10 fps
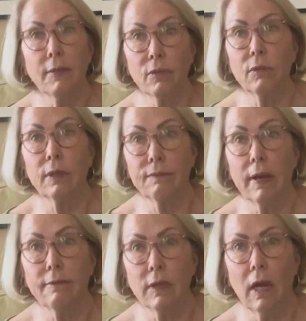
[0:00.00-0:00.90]

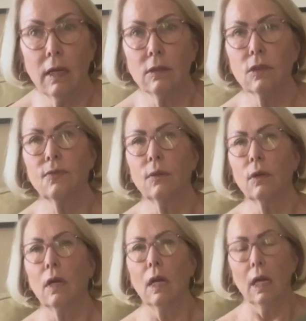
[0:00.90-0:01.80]
$35
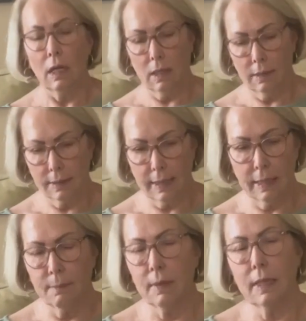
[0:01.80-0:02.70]
for a
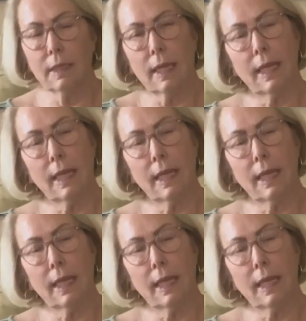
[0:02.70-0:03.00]
Santa mug.